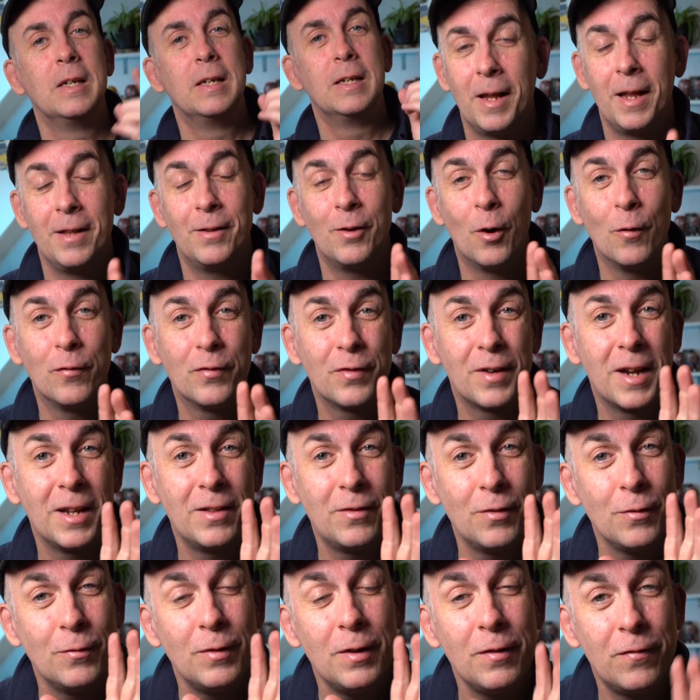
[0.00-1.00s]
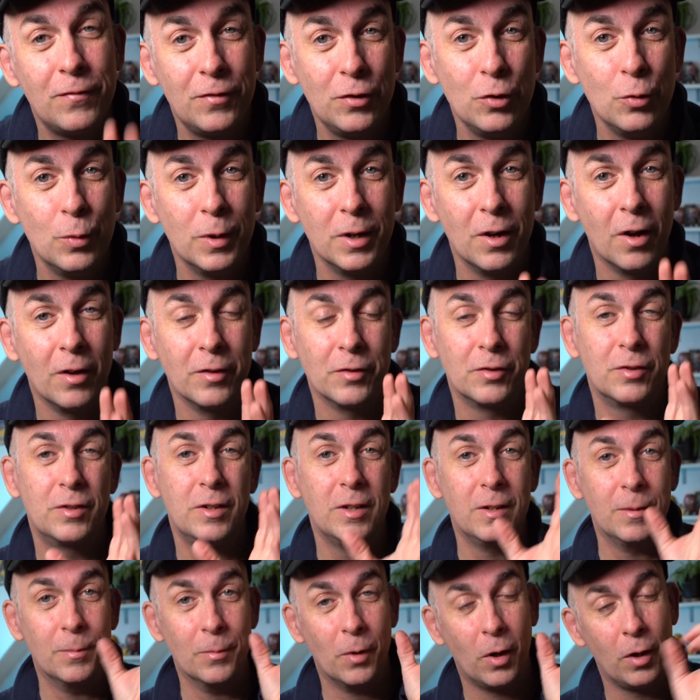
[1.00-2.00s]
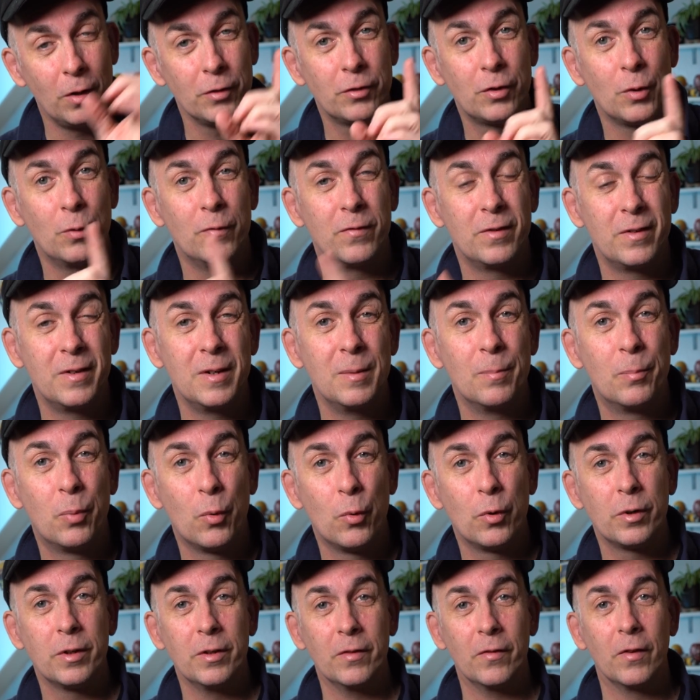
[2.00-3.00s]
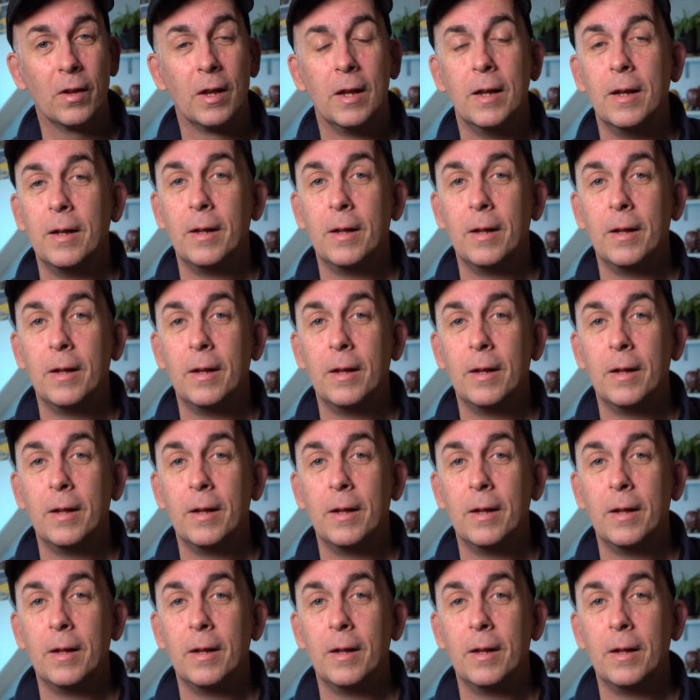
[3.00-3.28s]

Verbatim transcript: And don't forget to review it on Steam. Also very important.